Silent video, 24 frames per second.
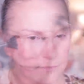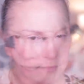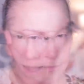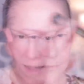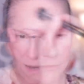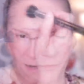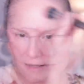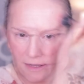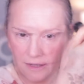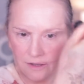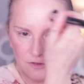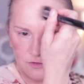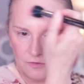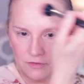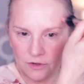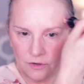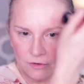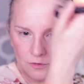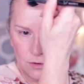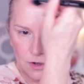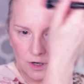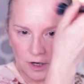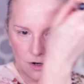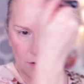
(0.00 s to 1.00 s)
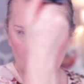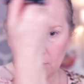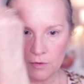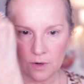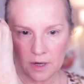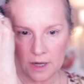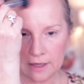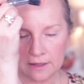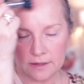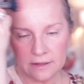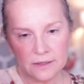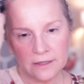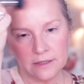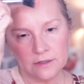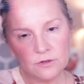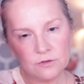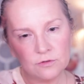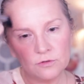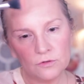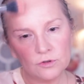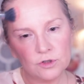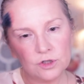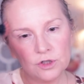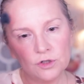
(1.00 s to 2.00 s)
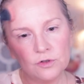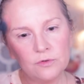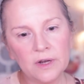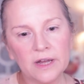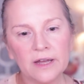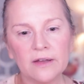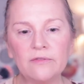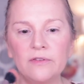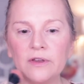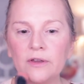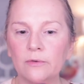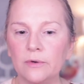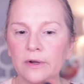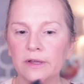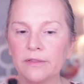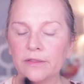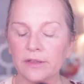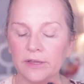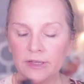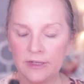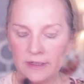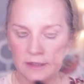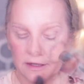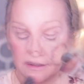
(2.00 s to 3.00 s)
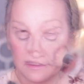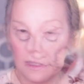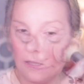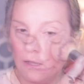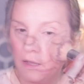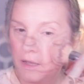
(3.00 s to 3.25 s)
And if you go a little too heavy with it,